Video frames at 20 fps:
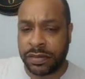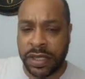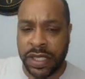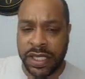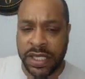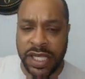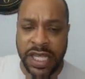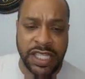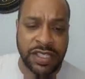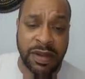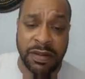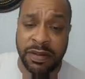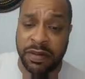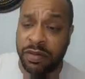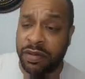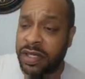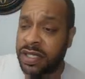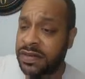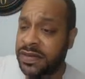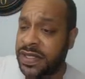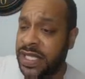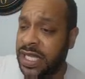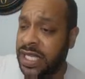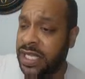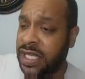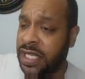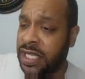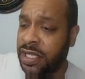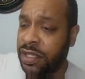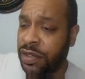PancakeSwap, the one that's
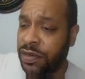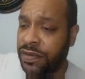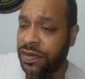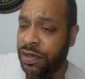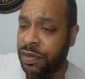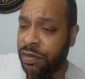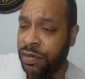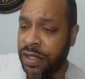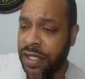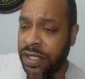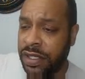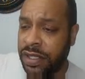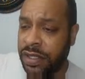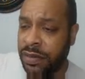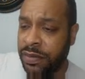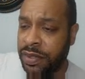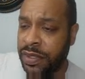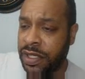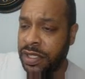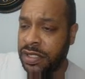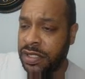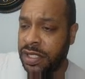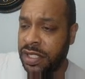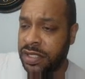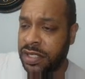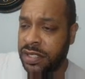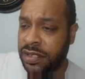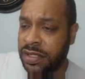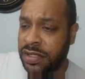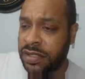taking a hit over the week compared to
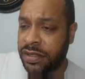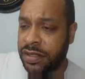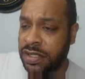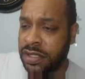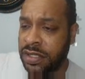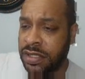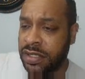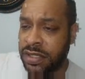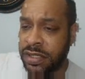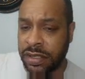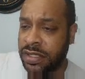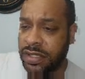the others.